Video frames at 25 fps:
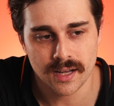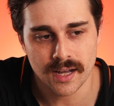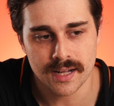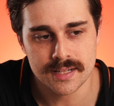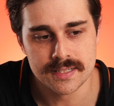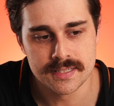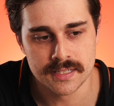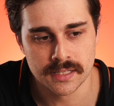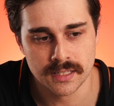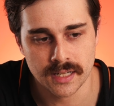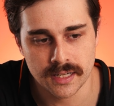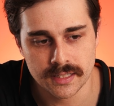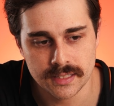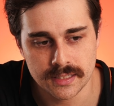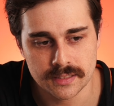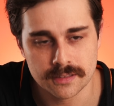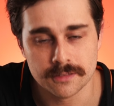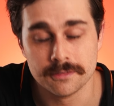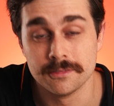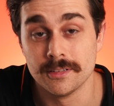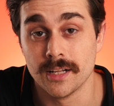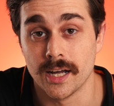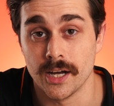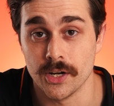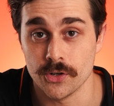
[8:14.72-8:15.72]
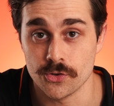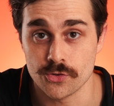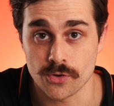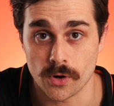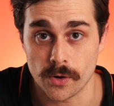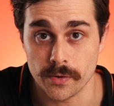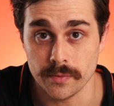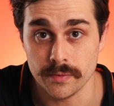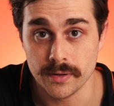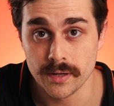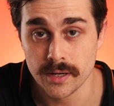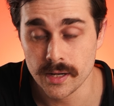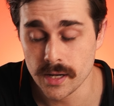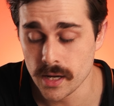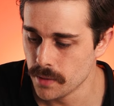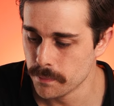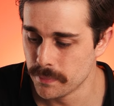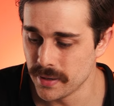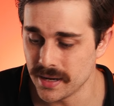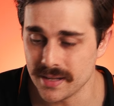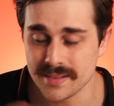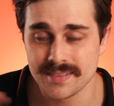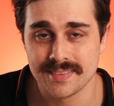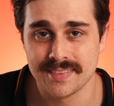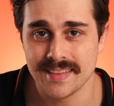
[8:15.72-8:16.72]
until I need to fly a drone.
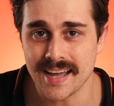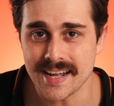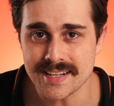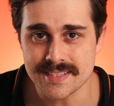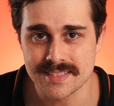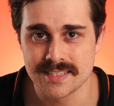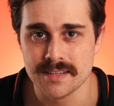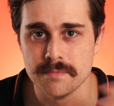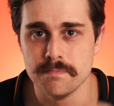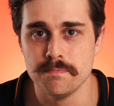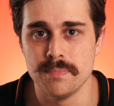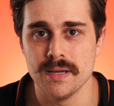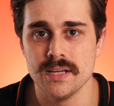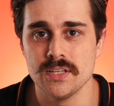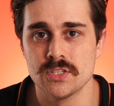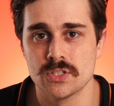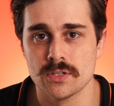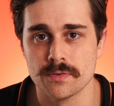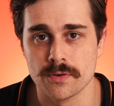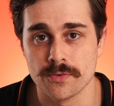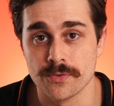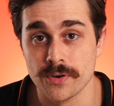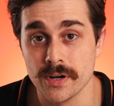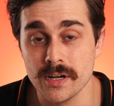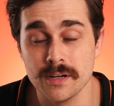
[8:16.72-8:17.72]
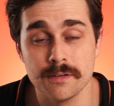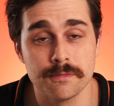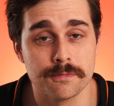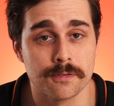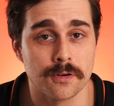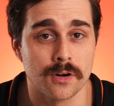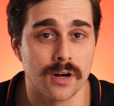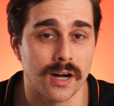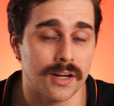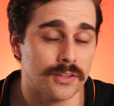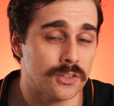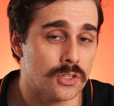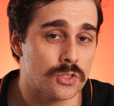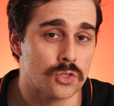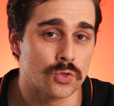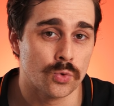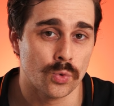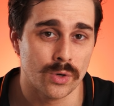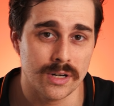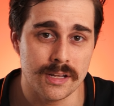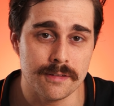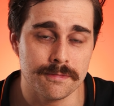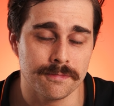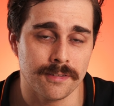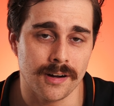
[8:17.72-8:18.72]
But that's a beast of a rig for under
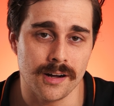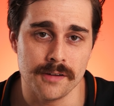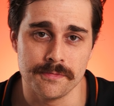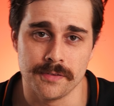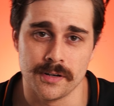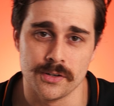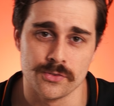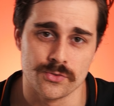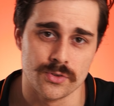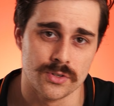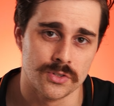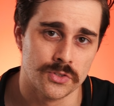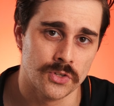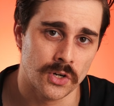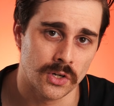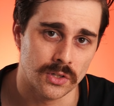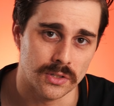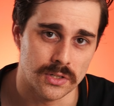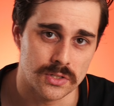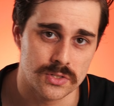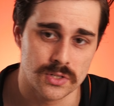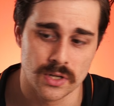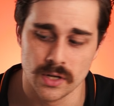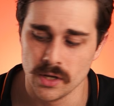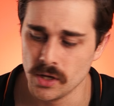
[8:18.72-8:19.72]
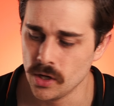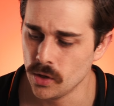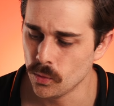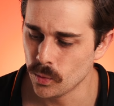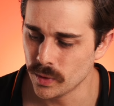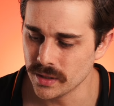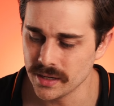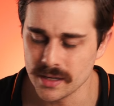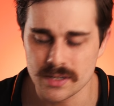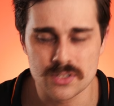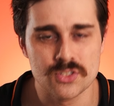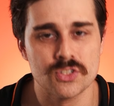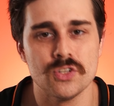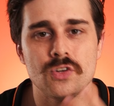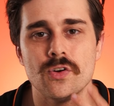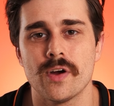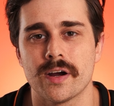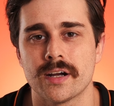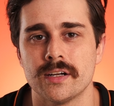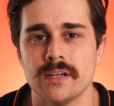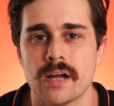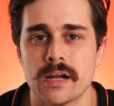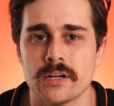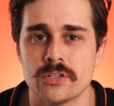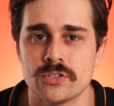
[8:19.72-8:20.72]
$2,500. What else do you
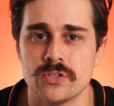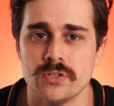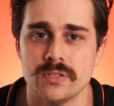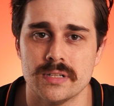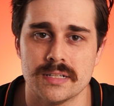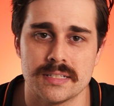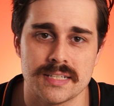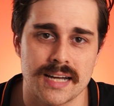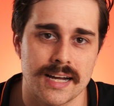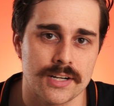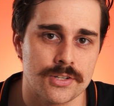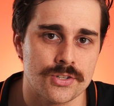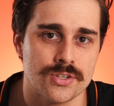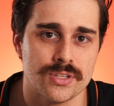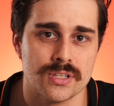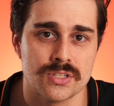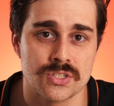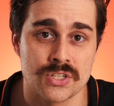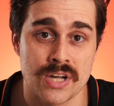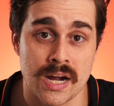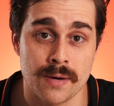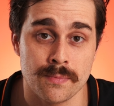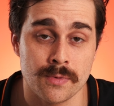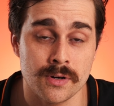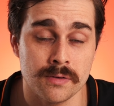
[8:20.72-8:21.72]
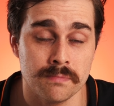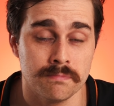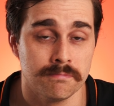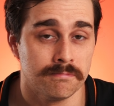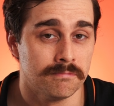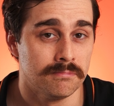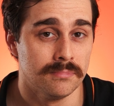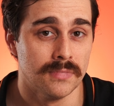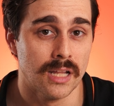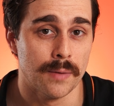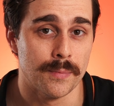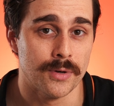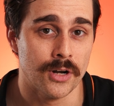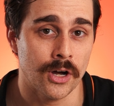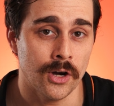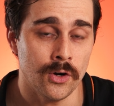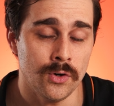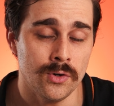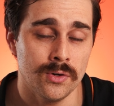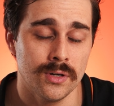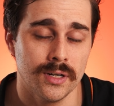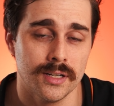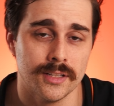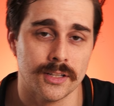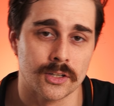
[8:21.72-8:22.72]
reckon I should attach to this camera? Let me know
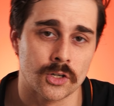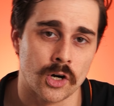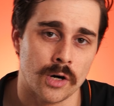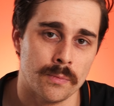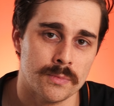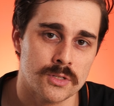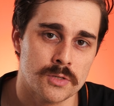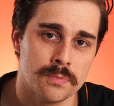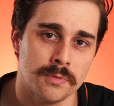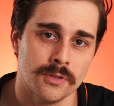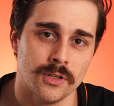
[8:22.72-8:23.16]
in the comments